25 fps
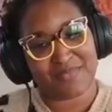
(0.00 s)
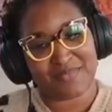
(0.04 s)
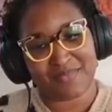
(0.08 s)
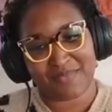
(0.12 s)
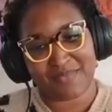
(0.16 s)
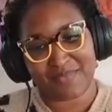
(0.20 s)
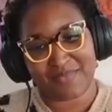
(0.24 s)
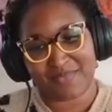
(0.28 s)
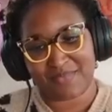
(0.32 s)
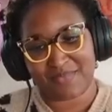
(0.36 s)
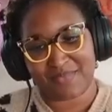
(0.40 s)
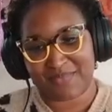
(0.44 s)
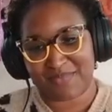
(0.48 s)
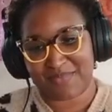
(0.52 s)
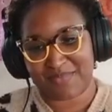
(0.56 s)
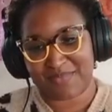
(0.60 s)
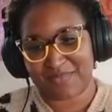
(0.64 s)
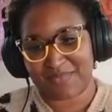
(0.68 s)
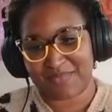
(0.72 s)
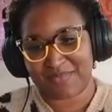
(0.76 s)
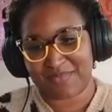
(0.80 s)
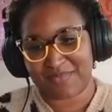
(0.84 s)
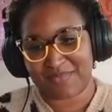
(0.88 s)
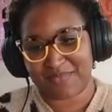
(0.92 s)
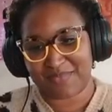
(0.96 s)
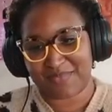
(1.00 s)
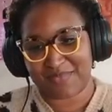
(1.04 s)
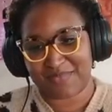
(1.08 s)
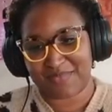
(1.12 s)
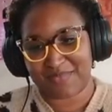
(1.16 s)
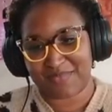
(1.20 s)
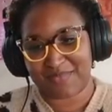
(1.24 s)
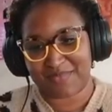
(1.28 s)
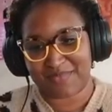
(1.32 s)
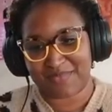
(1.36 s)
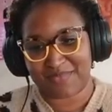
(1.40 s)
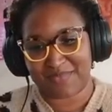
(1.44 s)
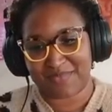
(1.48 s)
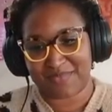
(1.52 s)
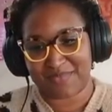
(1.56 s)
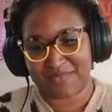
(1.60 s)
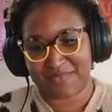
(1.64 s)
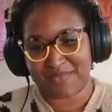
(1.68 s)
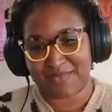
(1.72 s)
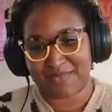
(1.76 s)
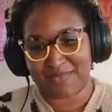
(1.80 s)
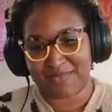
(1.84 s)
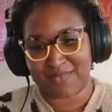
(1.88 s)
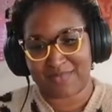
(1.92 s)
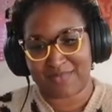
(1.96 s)

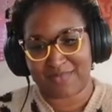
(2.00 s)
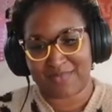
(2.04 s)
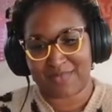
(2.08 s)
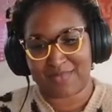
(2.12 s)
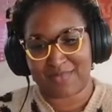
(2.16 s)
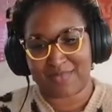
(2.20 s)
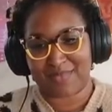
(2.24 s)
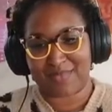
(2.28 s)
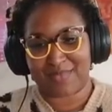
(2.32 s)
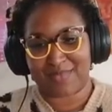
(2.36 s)
(not speaking)